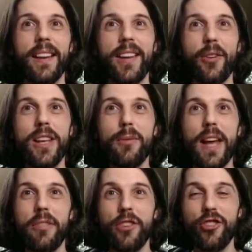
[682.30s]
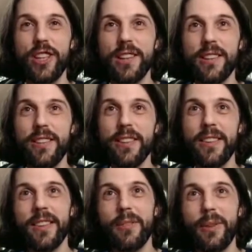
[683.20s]
Down here we have the shields.
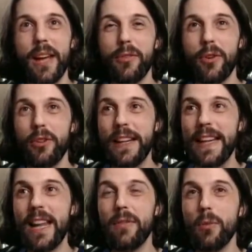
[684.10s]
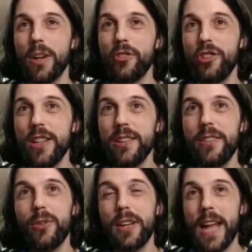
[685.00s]
We have currently level 1
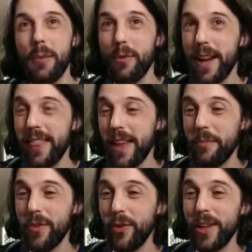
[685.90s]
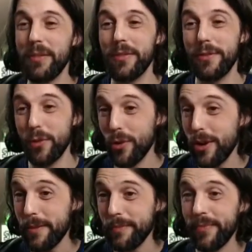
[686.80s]
shields. You can upgrade them to level
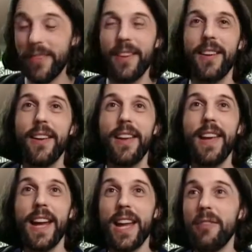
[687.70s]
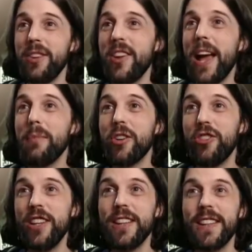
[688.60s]
4. And every time a
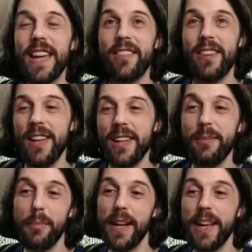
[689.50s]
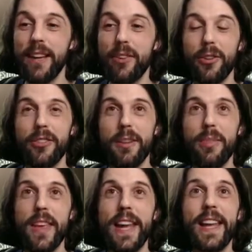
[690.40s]
shield gets hit by laser or
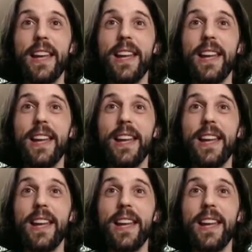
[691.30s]
something,